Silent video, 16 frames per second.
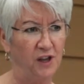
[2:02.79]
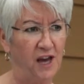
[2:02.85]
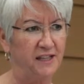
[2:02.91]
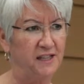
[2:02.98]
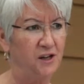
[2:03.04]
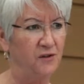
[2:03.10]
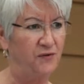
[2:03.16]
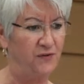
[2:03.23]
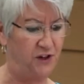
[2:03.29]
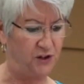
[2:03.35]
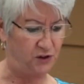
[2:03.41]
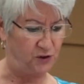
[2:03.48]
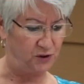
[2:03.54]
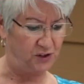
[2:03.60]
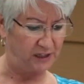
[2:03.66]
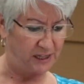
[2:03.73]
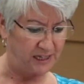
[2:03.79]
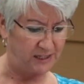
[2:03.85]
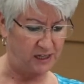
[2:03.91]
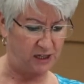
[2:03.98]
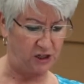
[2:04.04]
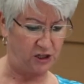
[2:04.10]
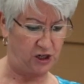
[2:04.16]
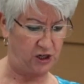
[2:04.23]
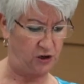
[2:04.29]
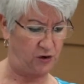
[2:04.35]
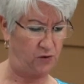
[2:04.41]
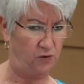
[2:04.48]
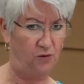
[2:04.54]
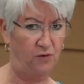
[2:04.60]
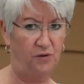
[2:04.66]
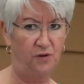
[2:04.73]
your elected officials listen to
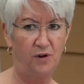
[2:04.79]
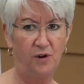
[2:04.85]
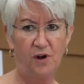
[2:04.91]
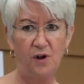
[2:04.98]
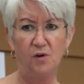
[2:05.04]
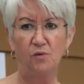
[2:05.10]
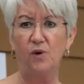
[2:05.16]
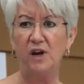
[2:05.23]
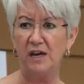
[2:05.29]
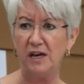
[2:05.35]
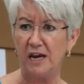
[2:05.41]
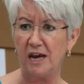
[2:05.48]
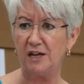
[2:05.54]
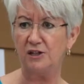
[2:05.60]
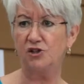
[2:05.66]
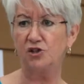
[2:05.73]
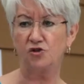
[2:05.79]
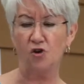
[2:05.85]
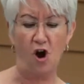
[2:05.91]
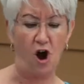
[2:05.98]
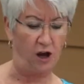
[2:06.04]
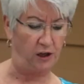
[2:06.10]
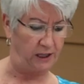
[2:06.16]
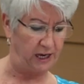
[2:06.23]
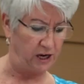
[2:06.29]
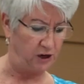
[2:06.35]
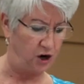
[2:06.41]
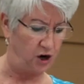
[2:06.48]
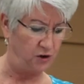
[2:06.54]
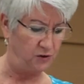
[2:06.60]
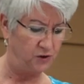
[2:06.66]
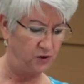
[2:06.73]
you. We need strong
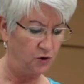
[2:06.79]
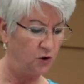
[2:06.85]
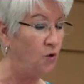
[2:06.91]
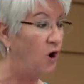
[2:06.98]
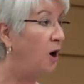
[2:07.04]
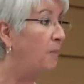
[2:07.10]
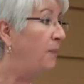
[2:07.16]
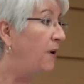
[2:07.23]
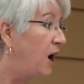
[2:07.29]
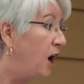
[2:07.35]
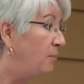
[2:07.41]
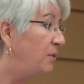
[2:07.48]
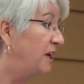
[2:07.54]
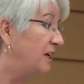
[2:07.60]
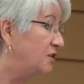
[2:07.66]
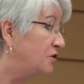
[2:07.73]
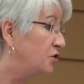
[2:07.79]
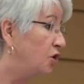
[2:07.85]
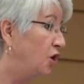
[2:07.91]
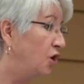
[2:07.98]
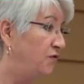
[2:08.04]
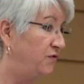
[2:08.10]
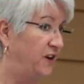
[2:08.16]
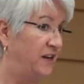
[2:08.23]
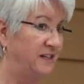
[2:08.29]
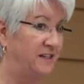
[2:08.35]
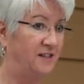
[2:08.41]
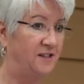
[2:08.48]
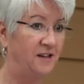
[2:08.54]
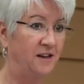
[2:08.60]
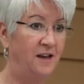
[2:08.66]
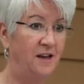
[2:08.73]
leaders who are public
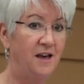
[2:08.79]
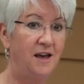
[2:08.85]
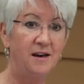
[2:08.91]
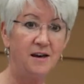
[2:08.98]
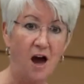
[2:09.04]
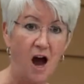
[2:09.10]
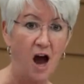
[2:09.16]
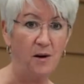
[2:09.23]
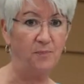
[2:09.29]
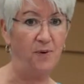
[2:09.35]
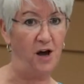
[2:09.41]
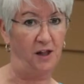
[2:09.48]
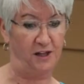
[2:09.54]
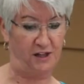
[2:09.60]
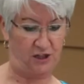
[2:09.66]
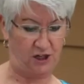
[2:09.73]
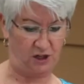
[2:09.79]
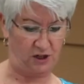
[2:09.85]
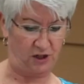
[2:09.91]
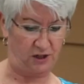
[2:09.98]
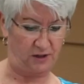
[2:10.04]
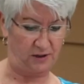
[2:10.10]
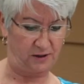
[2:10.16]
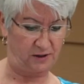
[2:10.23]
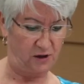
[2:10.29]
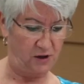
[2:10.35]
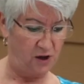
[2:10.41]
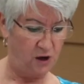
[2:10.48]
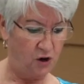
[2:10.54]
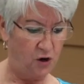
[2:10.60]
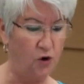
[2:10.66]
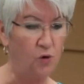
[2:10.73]
servants, not politicians,
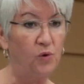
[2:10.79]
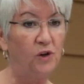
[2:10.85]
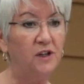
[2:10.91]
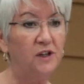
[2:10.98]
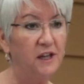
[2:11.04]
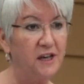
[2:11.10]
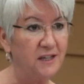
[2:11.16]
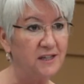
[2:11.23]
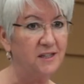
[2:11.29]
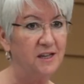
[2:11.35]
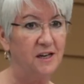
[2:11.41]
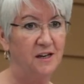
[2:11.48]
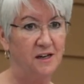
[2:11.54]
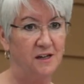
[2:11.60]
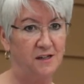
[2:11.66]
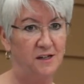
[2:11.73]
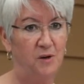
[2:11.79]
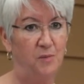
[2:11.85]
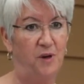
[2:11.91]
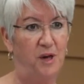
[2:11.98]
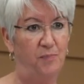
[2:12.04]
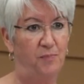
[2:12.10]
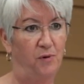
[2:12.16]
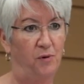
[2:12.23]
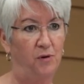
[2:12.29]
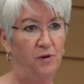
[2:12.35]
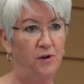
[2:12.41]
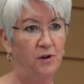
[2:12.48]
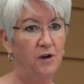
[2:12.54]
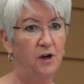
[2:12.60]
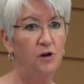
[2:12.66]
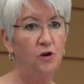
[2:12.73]
who will listen to the
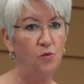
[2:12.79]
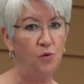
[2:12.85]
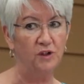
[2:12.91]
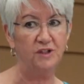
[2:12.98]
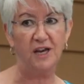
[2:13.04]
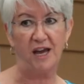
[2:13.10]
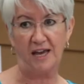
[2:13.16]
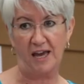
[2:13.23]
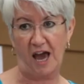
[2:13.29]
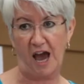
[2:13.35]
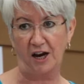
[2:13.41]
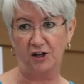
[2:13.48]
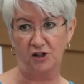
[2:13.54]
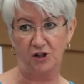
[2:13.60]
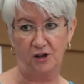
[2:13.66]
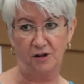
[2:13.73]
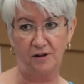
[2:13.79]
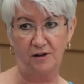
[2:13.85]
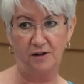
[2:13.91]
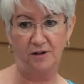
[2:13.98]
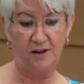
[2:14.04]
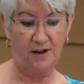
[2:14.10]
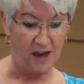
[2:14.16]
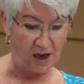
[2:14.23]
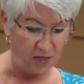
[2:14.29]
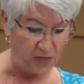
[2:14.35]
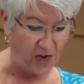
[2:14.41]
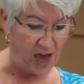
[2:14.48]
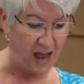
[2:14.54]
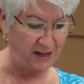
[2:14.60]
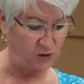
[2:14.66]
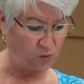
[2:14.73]
people and who will take action.
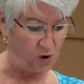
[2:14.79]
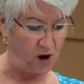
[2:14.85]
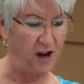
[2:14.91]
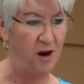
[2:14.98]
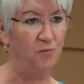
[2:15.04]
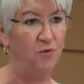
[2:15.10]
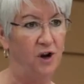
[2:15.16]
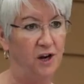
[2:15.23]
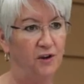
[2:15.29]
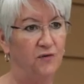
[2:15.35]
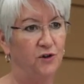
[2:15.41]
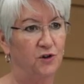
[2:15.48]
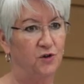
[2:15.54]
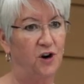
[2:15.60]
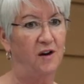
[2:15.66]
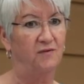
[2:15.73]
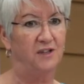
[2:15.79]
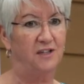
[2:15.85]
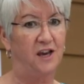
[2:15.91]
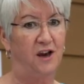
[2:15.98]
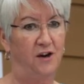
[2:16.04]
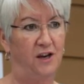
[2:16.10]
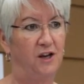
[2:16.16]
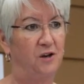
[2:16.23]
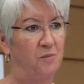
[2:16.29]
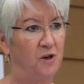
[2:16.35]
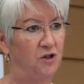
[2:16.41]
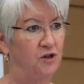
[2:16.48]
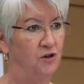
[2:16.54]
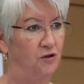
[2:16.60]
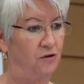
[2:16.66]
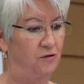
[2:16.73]
And that's why I'm running for Travis County
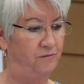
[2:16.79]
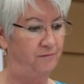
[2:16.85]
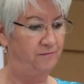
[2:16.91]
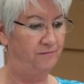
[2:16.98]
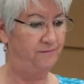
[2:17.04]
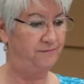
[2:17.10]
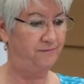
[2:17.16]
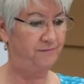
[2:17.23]
Commissioner.